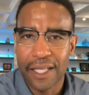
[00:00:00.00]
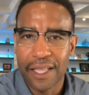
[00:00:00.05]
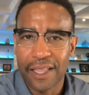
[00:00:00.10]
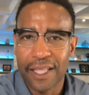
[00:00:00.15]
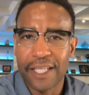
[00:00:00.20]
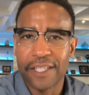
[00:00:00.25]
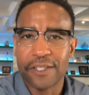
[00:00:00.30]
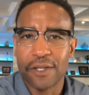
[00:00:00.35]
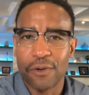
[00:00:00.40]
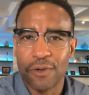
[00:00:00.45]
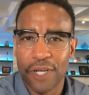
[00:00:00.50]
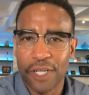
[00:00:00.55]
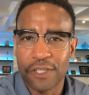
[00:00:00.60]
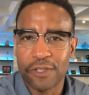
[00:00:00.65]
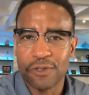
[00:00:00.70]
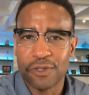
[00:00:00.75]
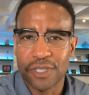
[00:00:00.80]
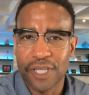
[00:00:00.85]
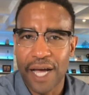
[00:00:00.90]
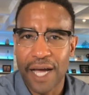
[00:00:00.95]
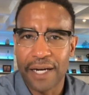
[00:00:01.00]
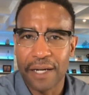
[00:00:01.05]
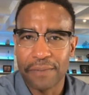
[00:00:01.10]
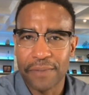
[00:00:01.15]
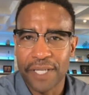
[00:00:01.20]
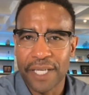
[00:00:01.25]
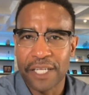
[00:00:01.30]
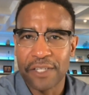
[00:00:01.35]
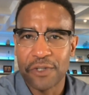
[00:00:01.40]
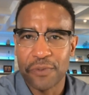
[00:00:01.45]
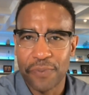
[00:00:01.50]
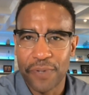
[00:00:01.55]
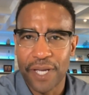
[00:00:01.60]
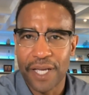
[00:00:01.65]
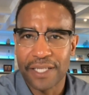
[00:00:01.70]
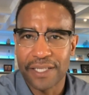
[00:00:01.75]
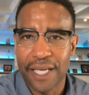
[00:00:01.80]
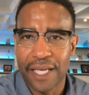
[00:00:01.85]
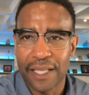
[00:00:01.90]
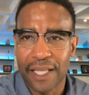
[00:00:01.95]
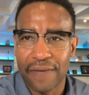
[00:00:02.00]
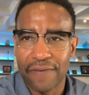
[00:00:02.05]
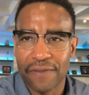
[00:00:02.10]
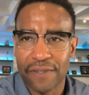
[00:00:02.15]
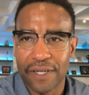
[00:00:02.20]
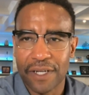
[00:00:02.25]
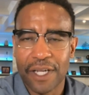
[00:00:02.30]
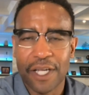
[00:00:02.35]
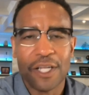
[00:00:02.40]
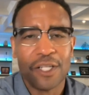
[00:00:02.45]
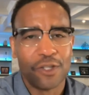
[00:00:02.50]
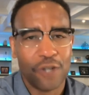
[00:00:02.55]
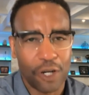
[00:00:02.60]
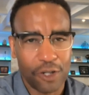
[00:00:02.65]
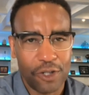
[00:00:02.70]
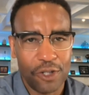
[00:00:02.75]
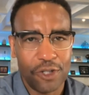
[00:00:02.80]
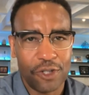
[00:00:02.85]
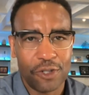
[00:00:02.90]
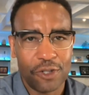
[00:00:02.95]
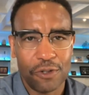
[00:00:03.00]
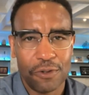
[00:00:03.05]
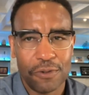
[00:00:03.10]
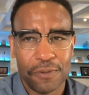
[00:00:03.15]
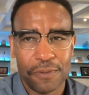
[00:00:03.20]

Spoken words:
let's go get you signed up to get your PSA level done. Talk to you soon.